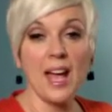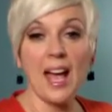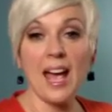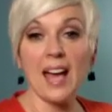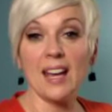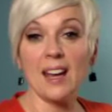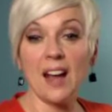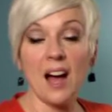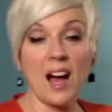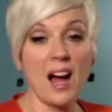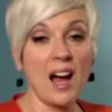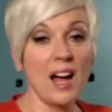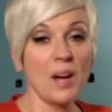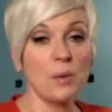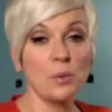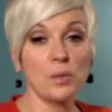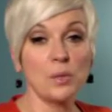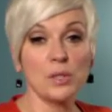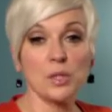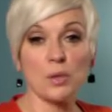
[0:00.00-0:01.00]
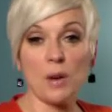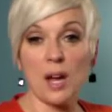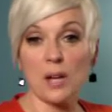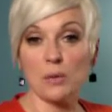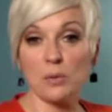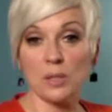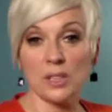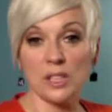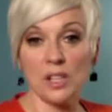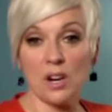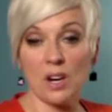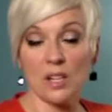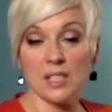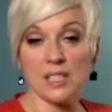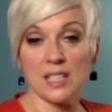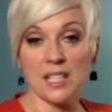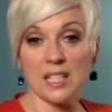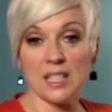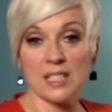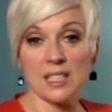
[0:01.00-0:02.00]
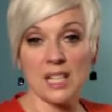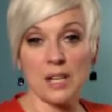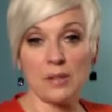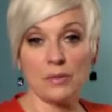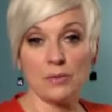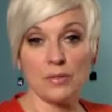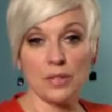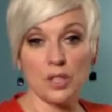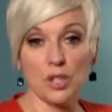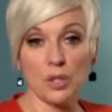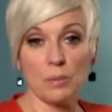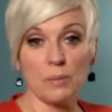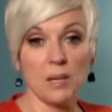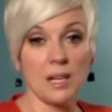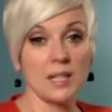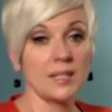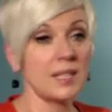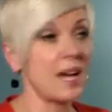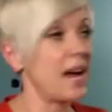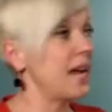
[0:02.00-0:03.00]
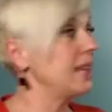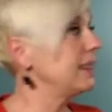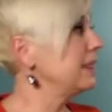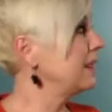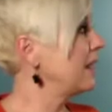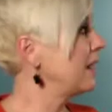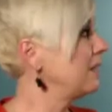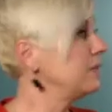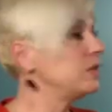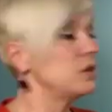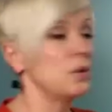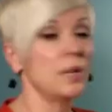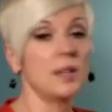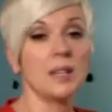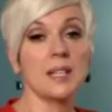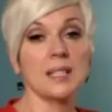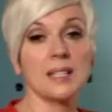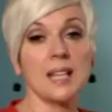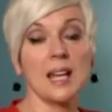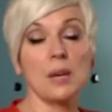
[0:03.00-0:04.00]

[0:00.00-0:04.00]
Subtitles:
and I will try really hard to get it done for you because I love doing this.